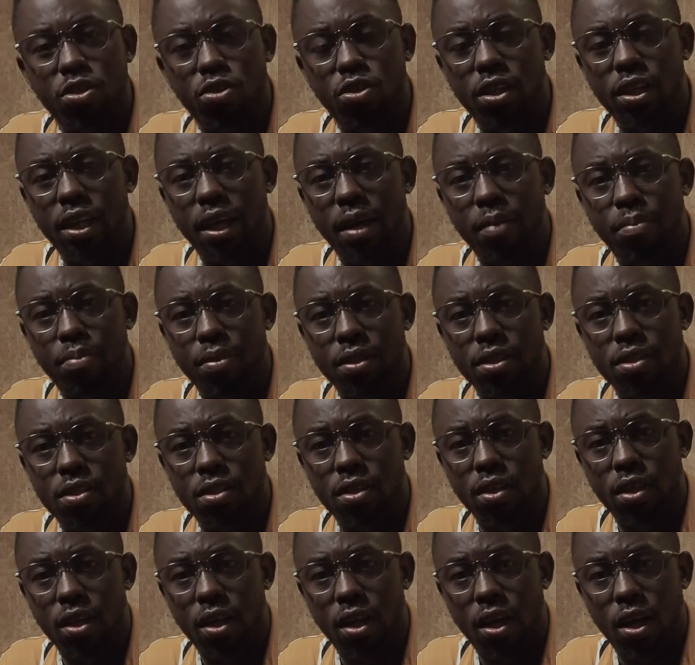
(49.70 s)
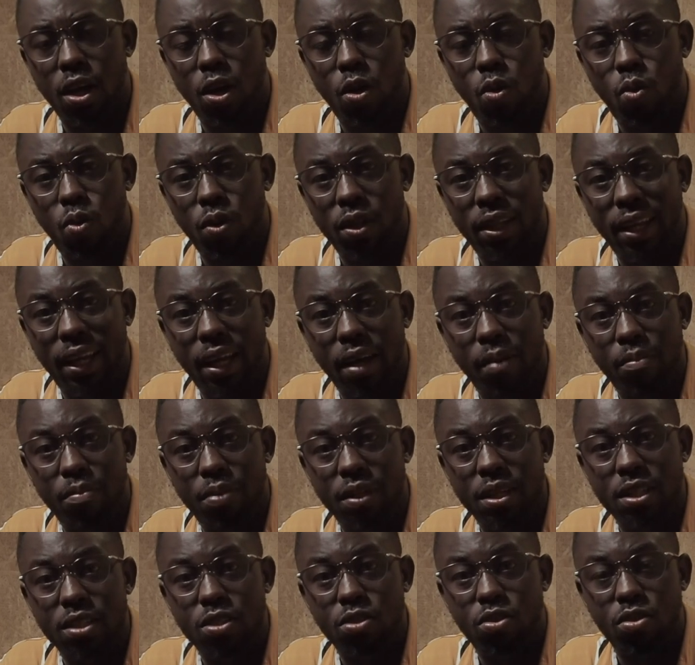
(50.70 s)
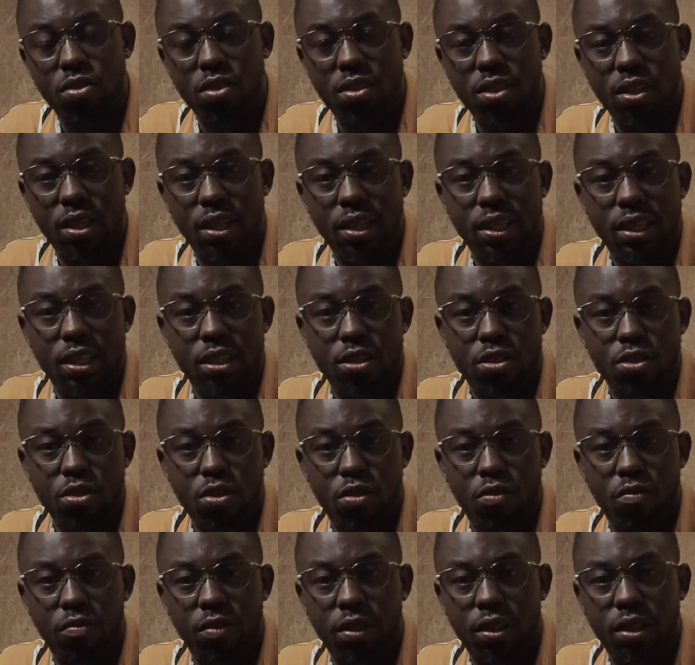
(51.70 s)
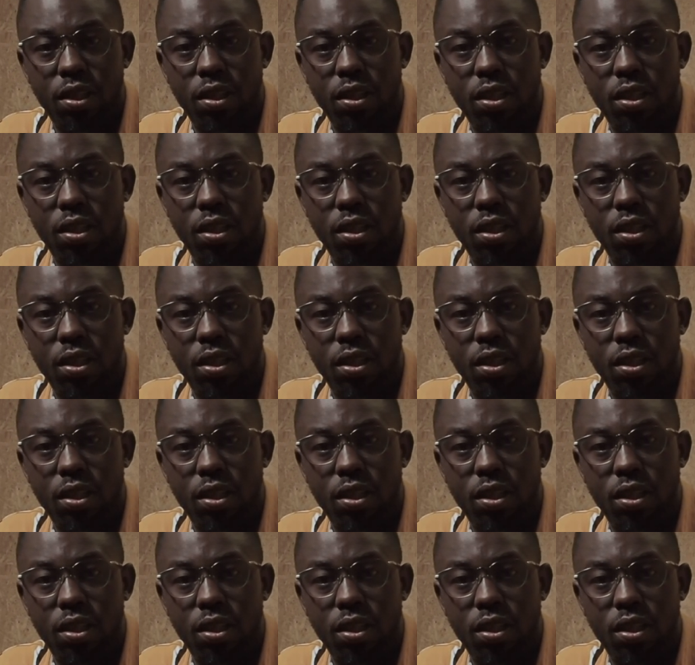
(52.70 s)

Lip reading: only happens when the company is considered insolvent,